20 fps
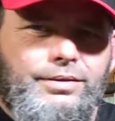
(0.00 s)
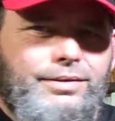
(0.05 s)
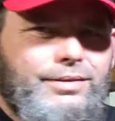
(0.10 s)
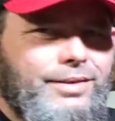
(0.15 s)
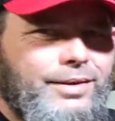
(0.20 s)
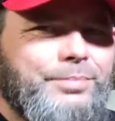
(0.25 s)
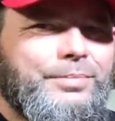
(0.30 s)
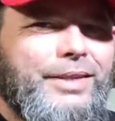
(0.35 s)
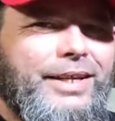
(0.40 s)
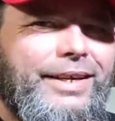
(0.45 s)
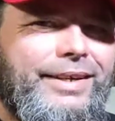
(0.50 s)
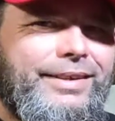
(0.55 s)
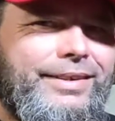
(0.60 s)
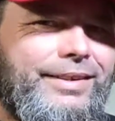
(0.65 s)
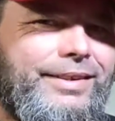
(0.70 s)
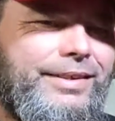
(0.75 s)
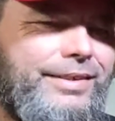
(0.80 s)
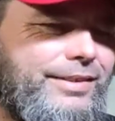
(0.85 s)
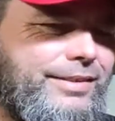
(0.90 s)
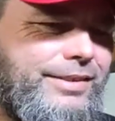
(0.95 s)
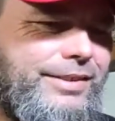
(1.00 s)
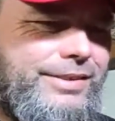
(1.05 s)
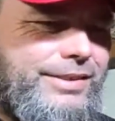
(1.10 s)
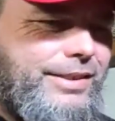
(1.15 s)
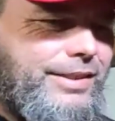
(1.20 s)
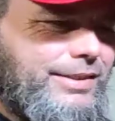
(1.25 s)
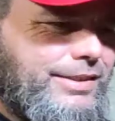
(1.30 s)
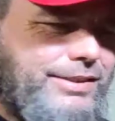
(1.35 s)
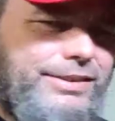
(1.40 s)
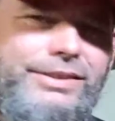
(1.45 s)
I'm liking it.
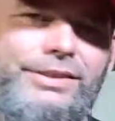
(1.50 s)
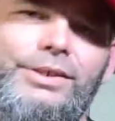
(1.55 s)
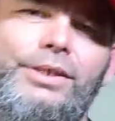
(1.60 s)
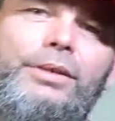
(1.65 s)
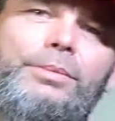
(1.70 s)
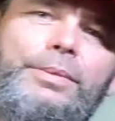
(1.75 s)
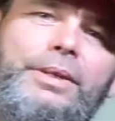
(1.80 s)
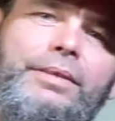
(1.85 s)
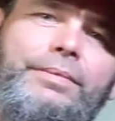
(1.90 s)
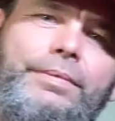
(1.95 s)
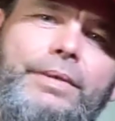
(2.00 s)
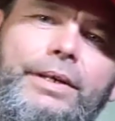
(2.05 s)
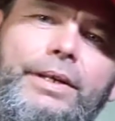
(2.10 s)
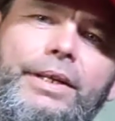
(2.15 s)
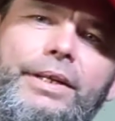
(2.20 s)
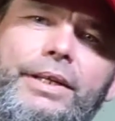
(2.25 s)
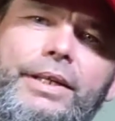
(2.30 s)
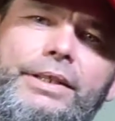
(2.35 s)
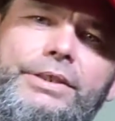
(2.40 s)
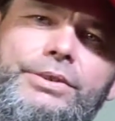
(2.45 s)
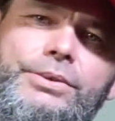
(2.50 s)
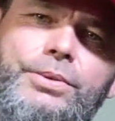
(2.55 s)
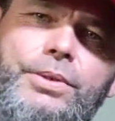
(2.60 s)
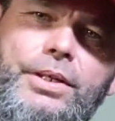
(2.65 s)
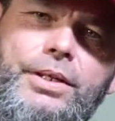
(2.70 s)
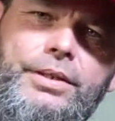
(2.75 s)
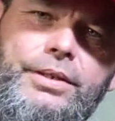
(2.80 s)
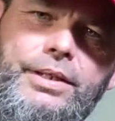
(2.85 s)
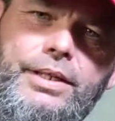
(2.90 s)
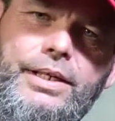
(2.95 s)
This is going to be a very nice
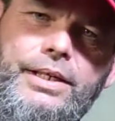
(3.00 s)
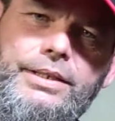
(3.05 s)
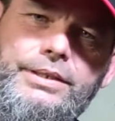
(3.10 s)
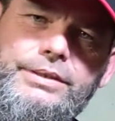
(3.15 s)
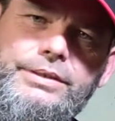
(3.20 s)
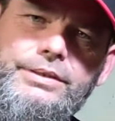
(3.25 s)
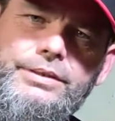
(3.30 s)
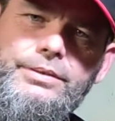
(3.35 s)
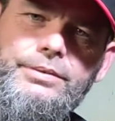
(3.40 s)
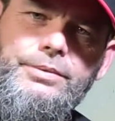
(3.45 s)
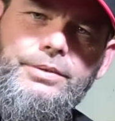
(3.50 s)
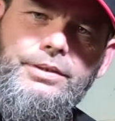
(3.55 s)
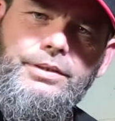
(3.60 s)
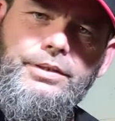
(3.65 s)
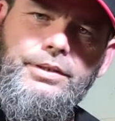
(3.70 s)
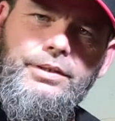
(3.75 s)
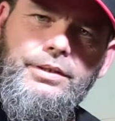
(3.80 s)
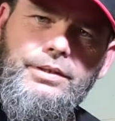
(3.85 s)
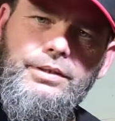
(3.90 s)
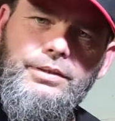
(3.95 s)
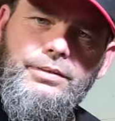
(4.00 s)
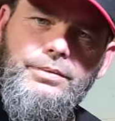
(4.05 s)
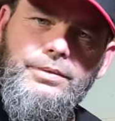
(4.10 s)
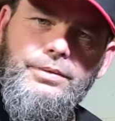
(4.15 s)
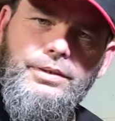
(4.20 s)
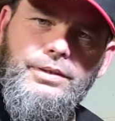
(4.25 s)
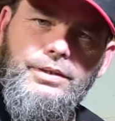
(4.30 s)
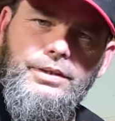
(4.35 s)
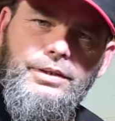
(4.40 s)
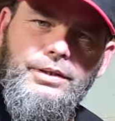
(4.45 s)
crawler, guys. We're
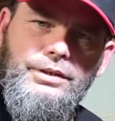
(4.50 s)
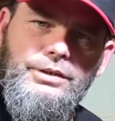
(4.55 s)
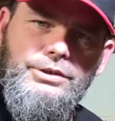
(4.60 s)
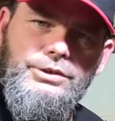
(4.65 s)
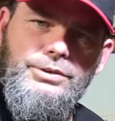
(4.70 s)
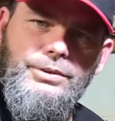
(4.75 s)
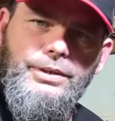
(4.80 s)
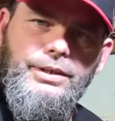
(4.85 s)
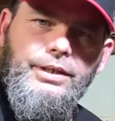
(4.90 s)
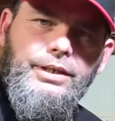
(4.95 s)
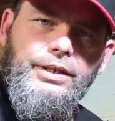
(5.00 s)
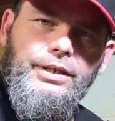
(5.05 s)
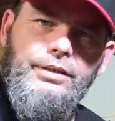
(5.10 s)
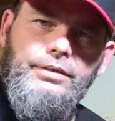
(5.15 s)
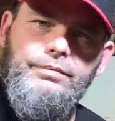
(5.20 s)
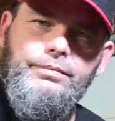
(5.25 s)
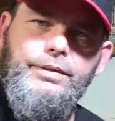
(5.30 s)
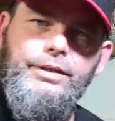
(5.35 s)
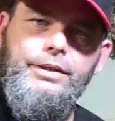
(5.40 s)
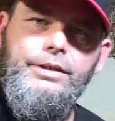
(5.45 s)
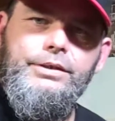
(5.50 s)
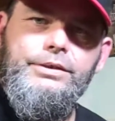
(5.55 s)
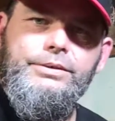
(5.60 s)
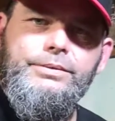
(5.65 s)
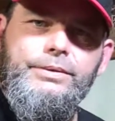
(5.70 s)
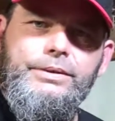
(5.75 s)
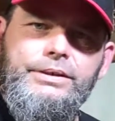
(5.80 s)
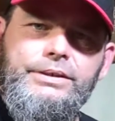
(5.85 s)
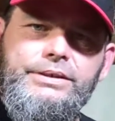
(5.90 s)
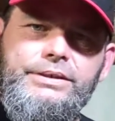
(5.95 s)
gonna enjoy hitting videos
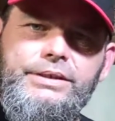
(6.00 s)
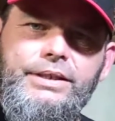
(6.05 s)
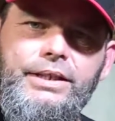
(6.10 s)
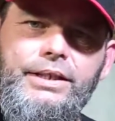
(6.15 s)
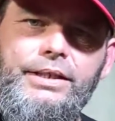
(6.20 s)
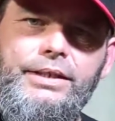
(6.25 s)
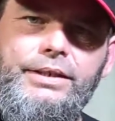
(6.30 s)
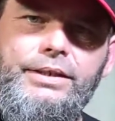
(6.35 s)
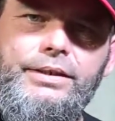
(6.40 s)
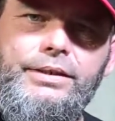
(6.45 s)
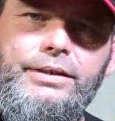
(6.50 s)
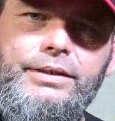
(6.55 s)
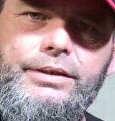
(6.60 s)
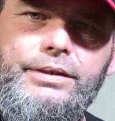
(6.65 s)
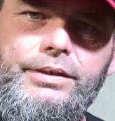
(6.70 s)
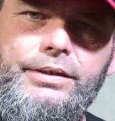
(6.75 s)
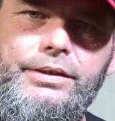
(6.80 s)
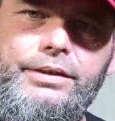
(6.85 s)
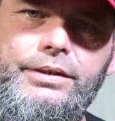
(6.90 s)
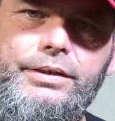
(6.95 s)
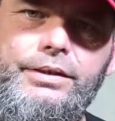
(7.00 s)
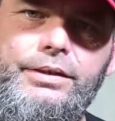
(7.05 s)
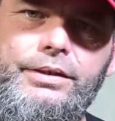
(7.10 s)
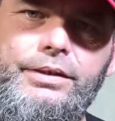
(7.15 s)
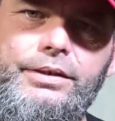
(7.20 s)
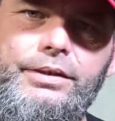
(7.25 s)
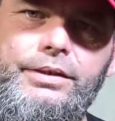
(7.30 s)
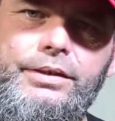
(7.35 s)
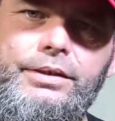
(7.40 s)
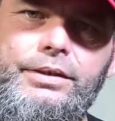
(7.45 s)
with this thing.
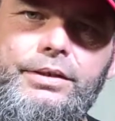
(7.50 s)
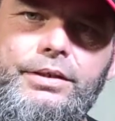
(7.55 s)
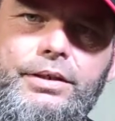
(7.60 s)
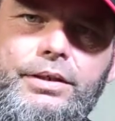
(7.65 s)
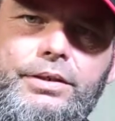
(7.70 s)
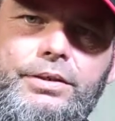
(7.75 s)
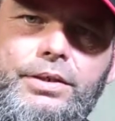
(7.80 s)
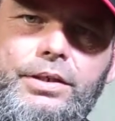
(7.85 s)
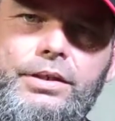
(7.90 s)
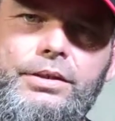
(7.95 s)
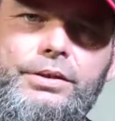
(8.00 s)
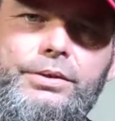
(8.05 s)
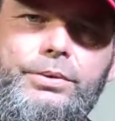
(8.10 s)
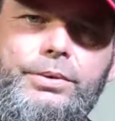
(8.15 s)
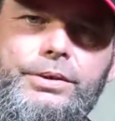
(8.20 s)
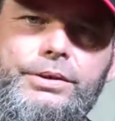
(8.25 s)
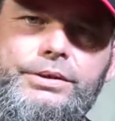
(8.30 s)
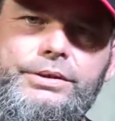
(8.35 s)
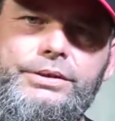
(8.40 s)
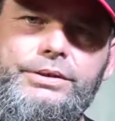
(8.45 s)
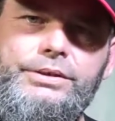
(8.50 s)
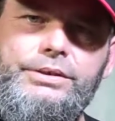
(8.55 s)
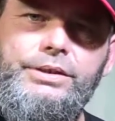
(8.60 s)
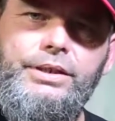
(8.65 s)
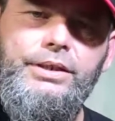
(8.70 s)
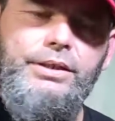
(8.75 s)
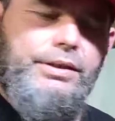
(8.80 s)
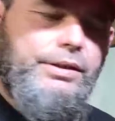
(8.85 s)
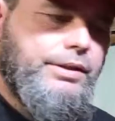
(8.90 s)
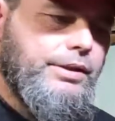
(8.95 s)
Our crawler course is
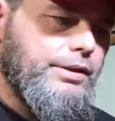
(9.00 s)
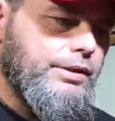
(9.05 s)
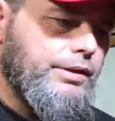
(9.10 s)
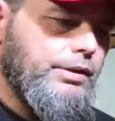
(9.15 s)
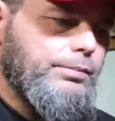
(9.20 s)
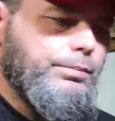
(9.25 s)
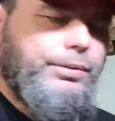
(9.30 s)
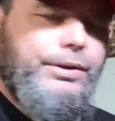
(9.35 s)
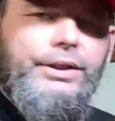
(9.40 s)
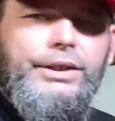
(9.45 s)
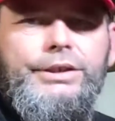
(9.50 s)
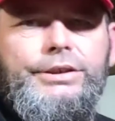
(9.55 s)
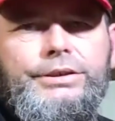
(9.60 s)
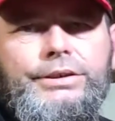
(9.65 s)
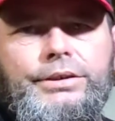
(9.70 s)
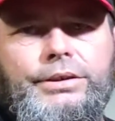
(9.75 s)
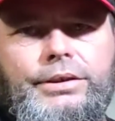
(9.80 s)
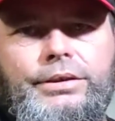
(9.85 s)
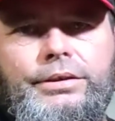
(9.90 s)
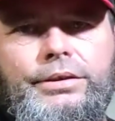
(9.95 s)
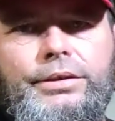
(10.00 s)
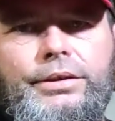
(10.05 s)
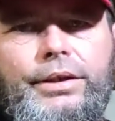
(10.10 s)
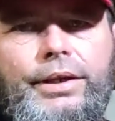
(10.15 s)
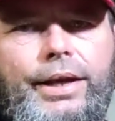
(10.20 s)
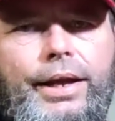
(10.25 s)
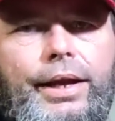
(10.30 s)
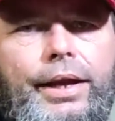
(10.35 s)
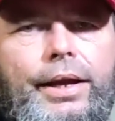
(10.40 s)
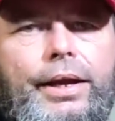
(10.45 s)
getting near completion,
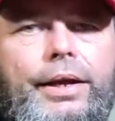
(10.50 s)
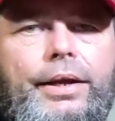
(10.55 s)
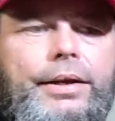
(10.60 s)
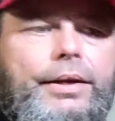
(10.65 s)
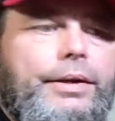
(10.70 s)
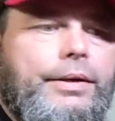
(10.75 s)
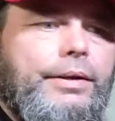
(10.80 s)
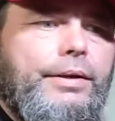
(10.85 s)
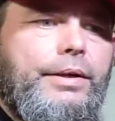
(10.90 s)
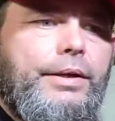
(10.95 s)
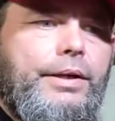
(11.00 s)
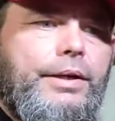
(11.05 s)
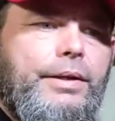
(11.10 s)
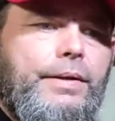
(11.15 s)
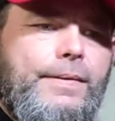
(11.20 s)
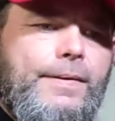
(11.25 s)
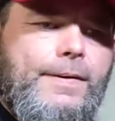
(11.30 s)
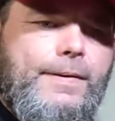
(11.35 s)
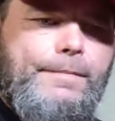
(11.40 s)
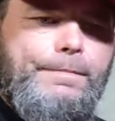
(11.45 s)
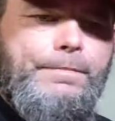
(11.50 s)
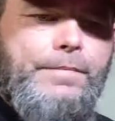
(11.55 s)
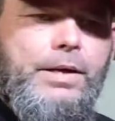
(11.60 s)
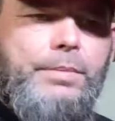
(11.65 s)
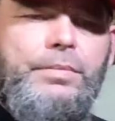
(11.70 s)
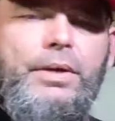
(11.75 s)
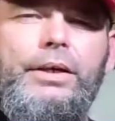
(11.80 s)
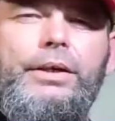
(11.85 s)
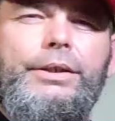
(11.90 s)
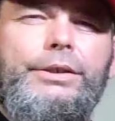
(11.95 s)
and
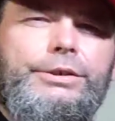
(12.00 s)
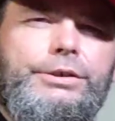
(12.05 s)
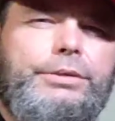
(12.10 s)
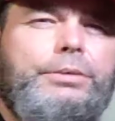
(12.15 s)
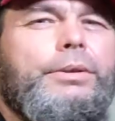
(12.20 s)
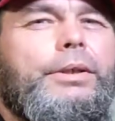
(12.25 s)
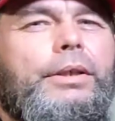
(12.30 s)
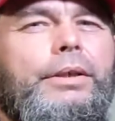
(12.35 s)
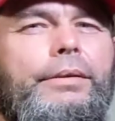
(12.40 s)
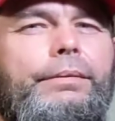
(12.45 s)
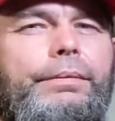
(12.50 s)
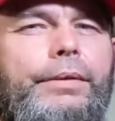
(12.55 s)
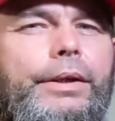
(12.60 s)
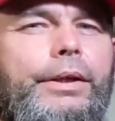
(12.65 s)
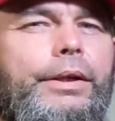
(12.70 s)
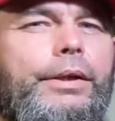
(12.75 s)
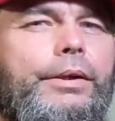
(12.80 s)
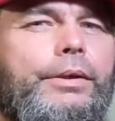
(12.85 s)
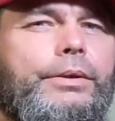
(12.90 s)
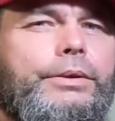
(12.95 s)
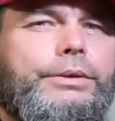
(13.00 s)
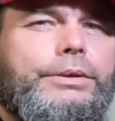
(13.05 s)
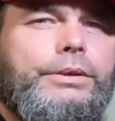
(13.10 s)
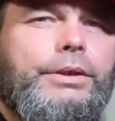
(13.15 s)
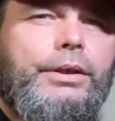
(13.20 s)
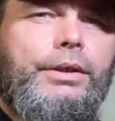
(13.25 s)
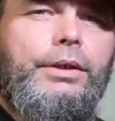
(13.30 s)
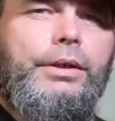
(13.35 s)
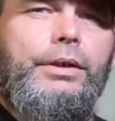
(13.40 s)
I'm not going to shoot any videos